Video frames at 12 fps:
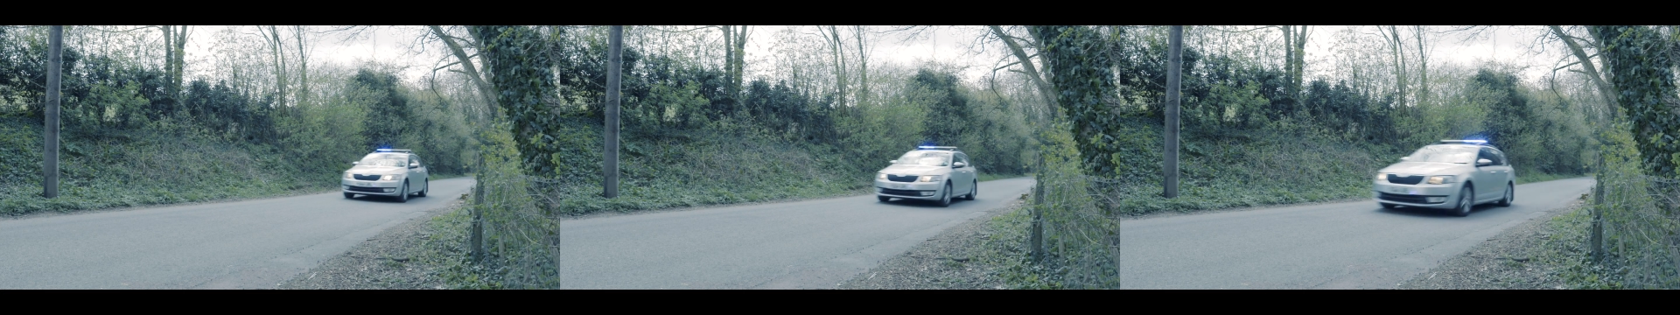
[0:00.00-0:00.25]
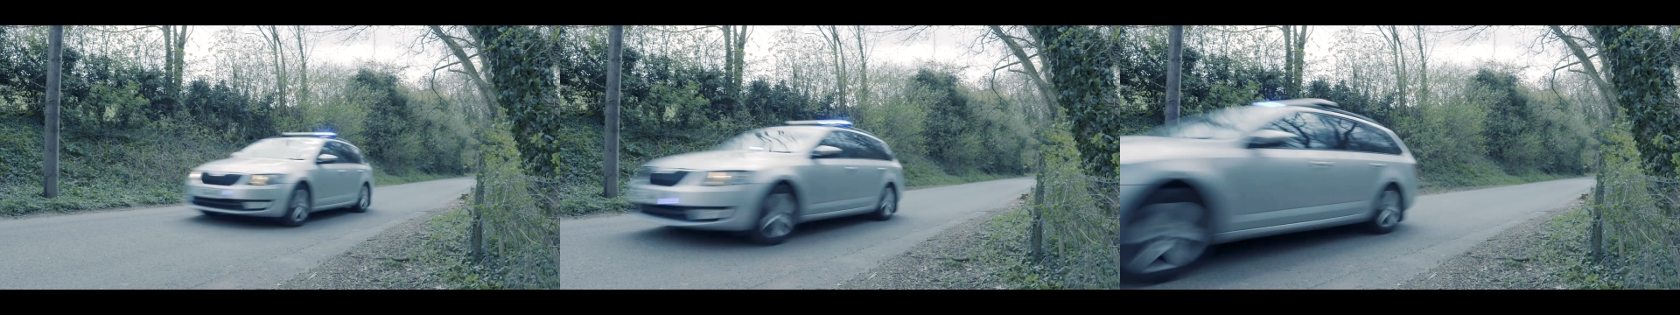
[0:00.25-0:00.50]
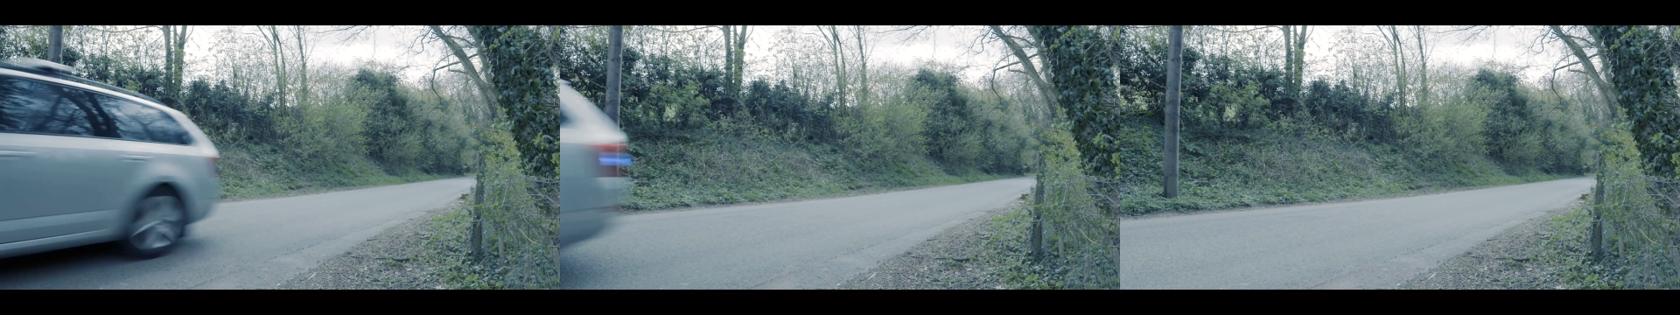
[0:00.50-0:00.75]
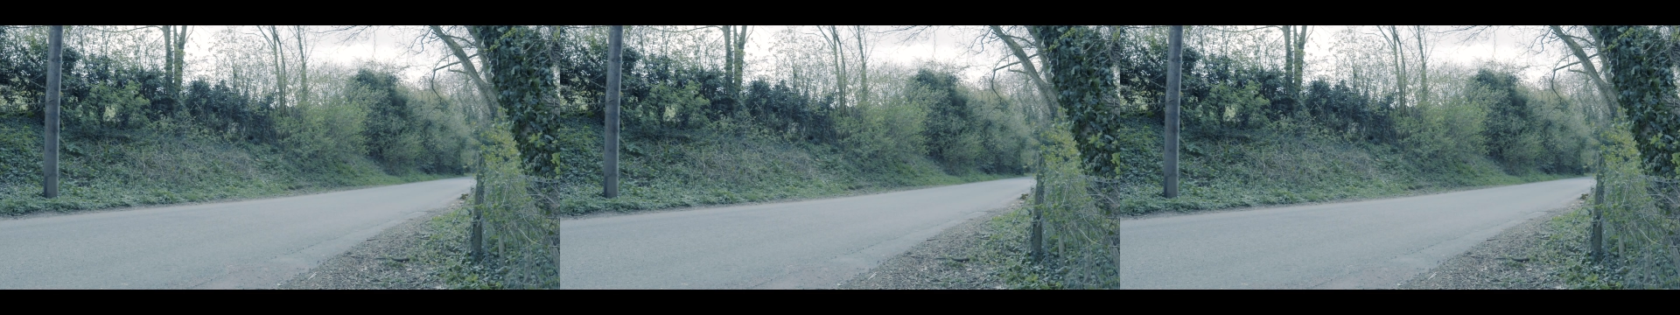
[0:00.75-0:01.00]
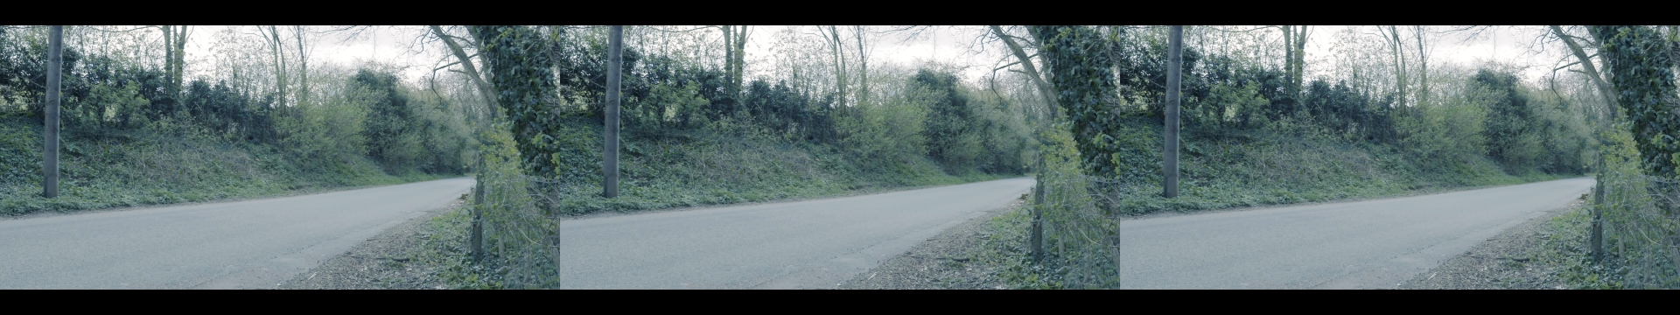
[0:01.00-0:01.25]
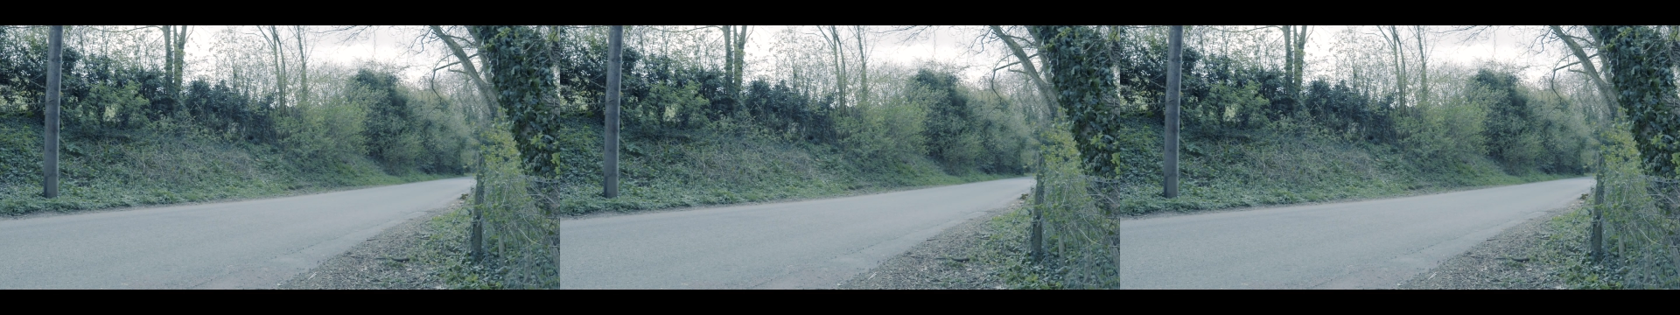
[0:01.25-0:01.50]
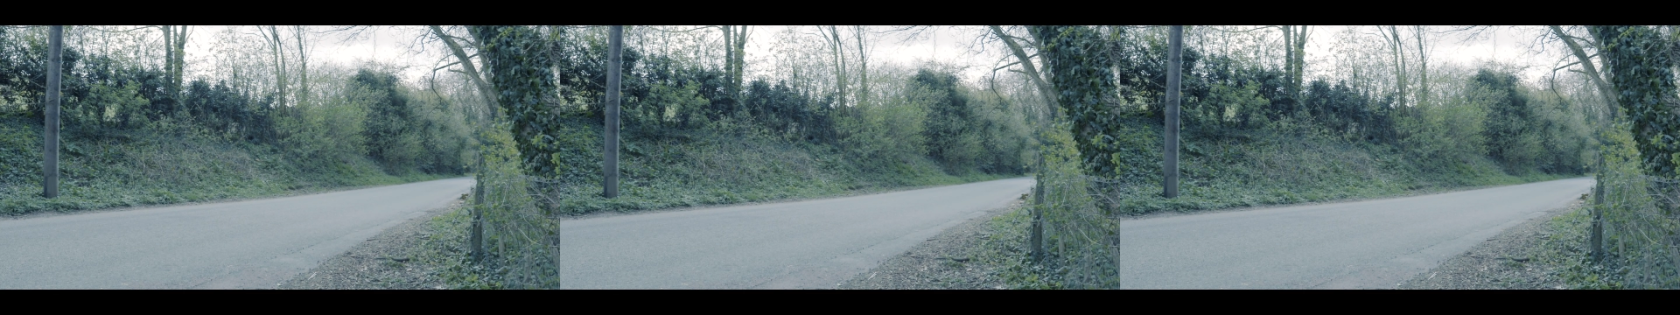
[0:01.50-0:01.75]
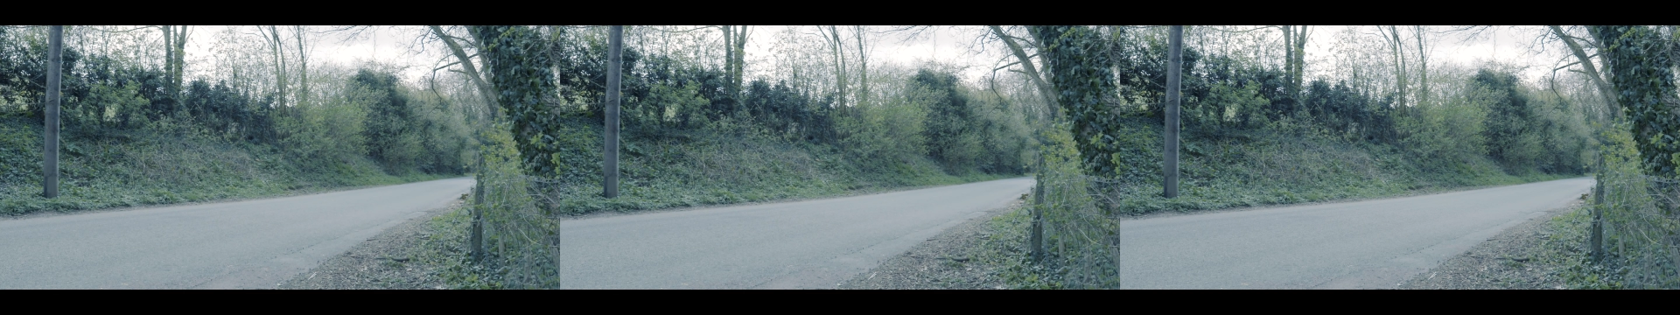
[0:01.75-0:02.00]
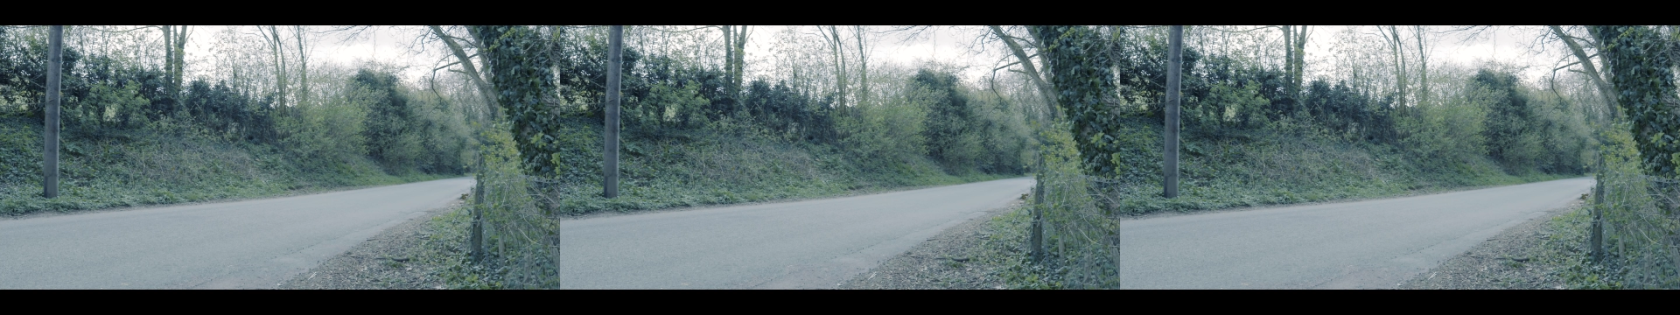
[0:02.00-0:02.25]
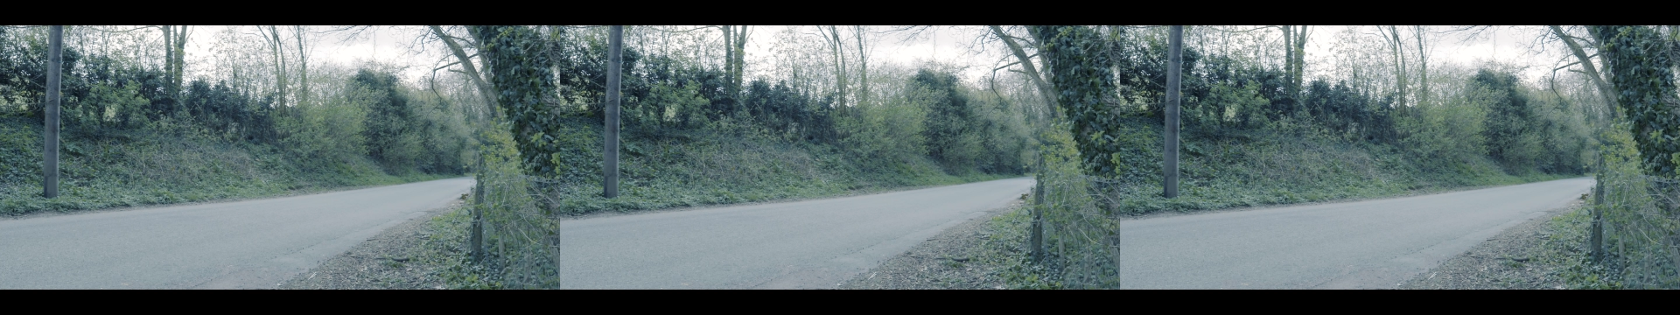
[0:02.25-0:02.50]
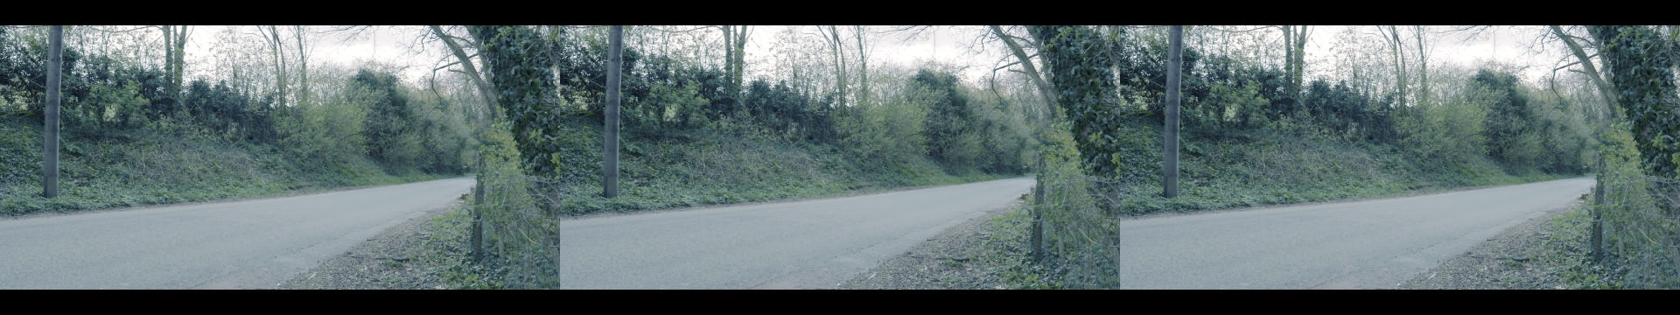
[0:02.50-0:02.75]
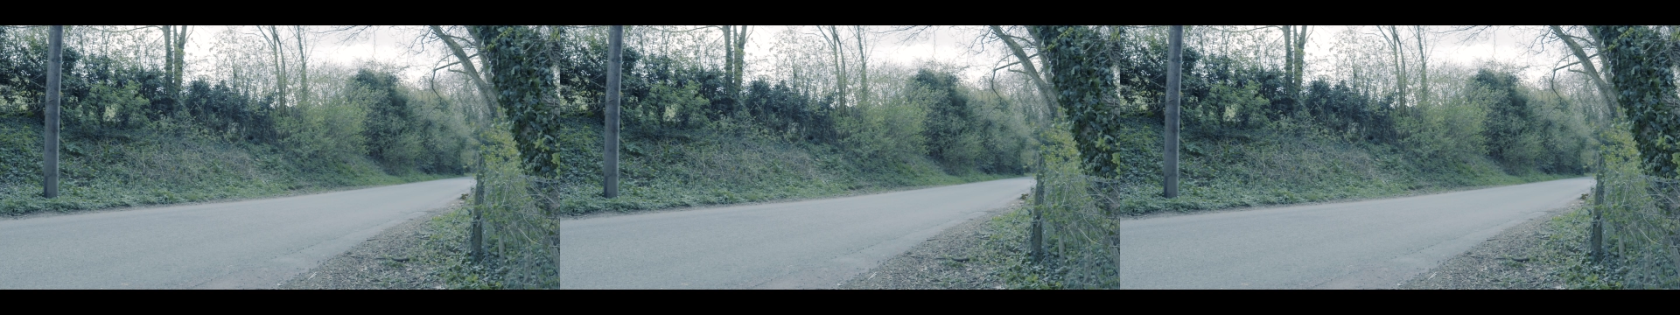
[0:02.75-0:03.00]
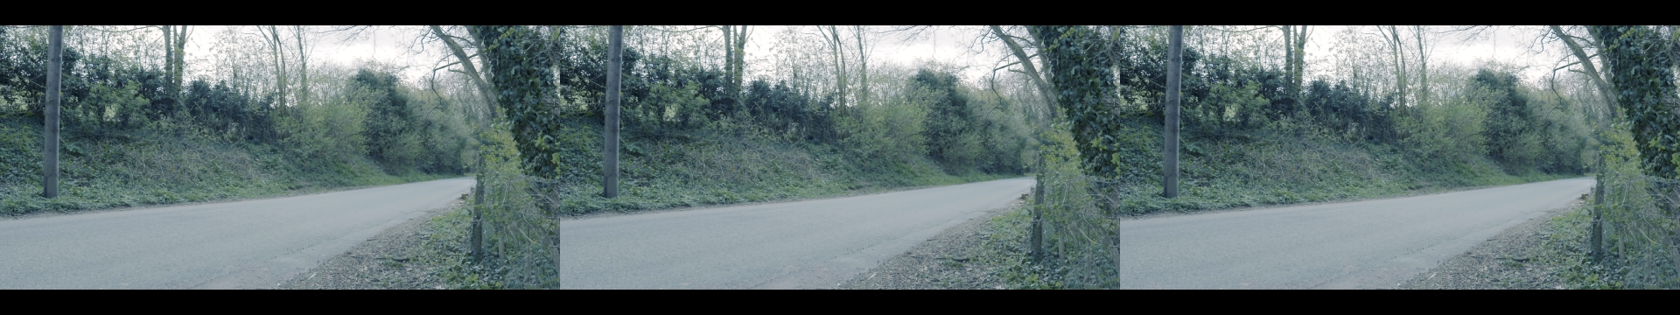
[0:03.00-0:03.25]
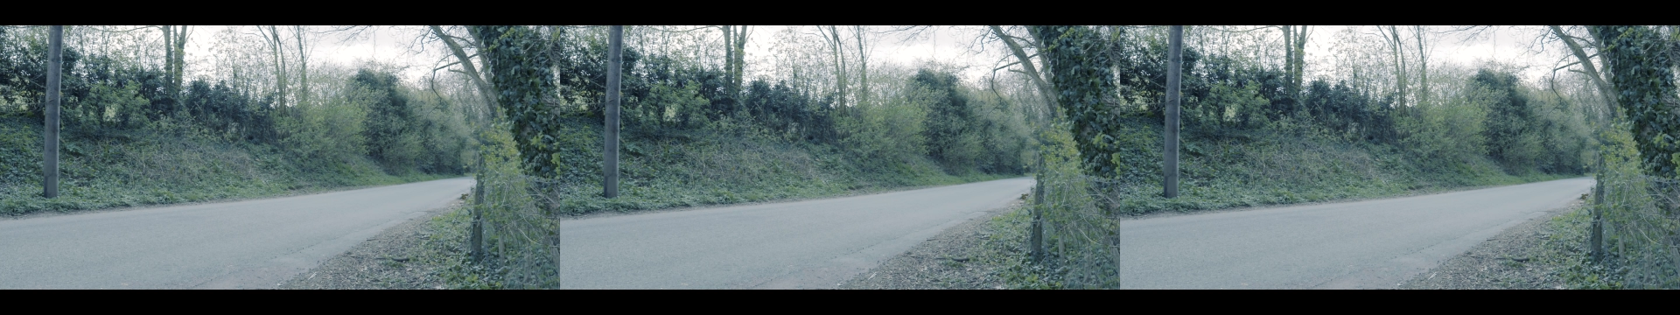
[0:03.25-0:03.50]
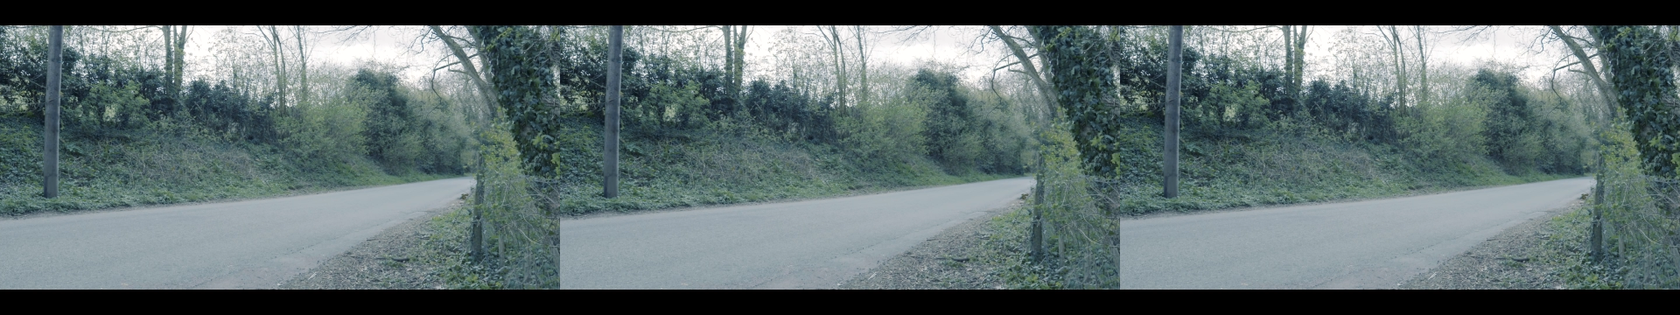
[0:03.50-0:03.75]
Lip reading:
(no speaker visible)